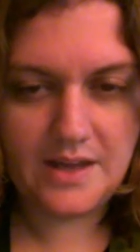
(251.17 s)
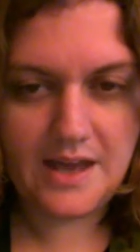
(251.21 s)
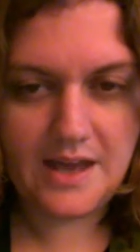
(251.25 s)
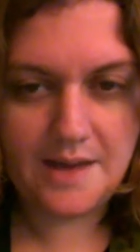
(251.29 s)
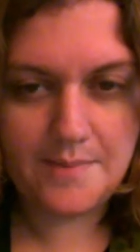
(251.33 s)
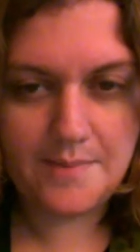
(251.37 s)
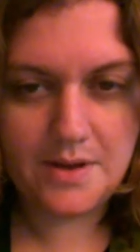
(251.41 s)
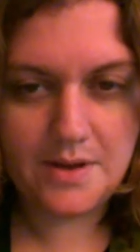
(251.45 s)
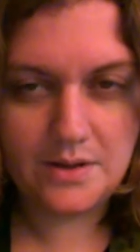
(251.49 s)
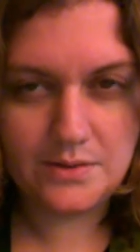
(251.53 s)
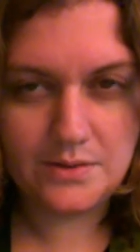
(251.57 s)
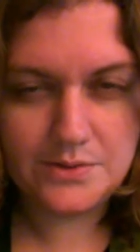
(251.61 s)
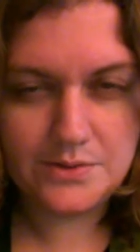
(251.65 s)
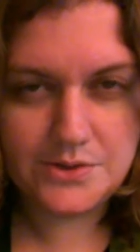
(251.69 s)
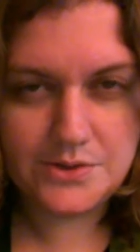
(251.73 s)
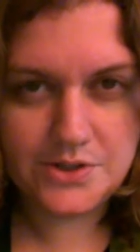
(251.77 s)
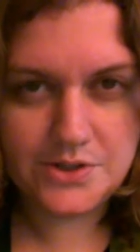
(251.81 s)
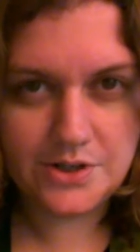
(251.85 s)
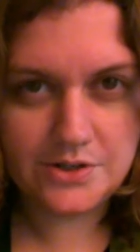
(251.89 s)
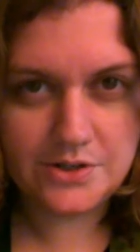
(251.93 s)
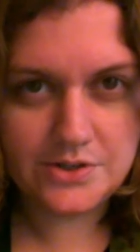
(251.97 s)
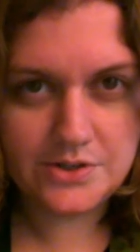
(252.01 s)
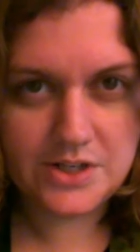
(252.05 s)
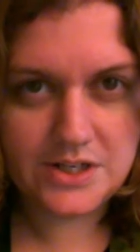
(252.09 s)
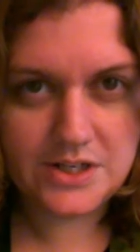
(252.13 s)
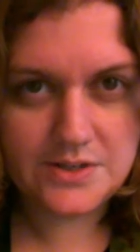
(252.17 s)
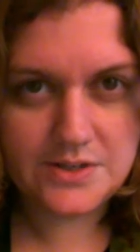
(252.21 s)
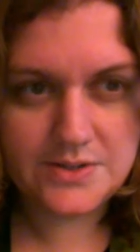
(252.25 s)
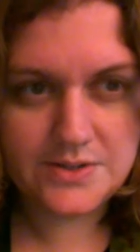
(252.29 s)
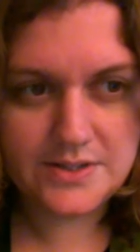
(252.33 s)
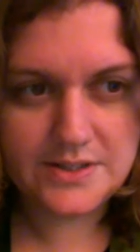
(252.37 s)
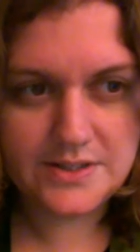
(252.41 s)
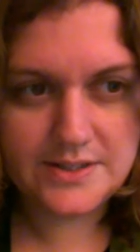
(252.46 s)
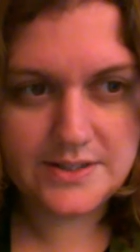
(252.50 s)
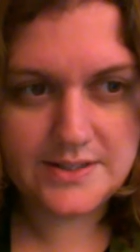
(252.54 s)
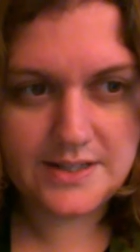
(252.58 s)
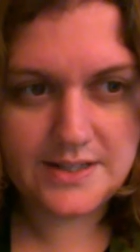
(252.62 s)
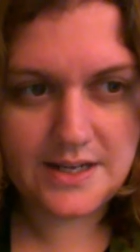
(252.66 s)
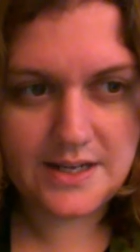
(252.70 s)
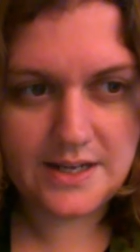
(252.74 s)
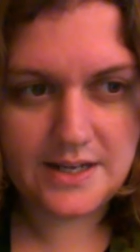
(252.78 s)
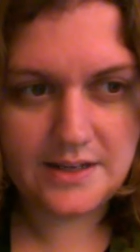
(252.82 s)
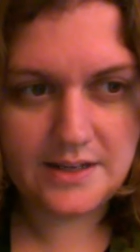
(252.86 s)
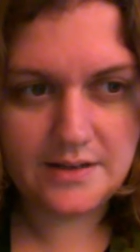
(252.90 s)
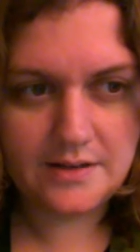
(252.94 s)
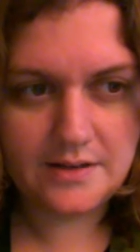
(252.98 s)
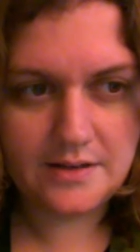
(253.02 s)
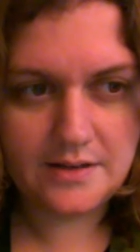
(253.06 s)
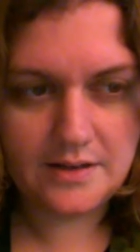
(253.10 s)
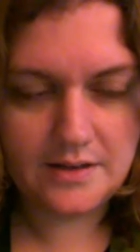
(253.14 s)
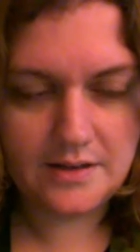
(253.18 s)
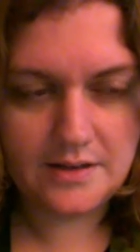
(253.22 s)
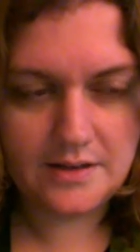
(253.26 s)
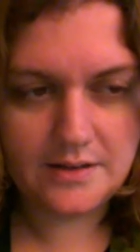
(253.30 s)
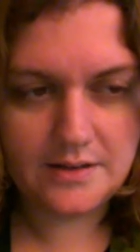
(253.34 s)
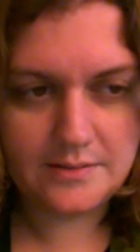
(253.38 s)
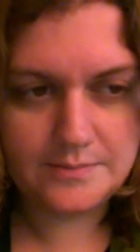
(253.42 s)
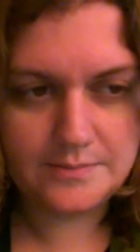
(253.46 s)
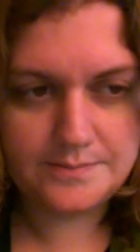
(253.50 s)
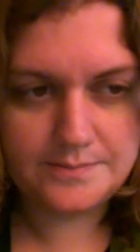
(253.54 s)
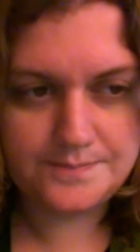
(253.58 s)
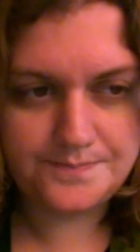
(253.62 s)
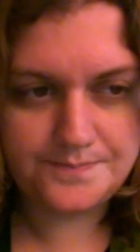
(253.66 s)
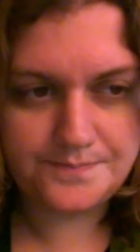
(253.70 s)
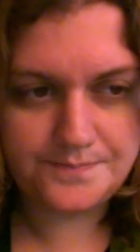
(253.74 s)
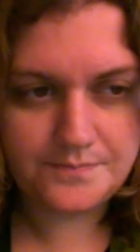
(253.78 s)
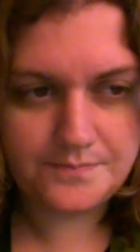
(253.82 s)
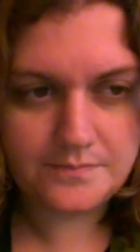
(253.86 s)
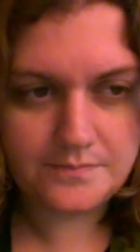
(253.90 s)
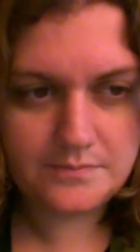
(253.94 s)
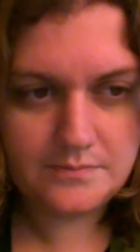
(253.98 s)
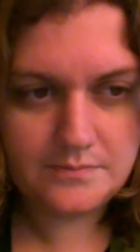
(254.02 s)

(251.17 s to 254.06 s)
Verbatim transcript: at my old church I used to sing um,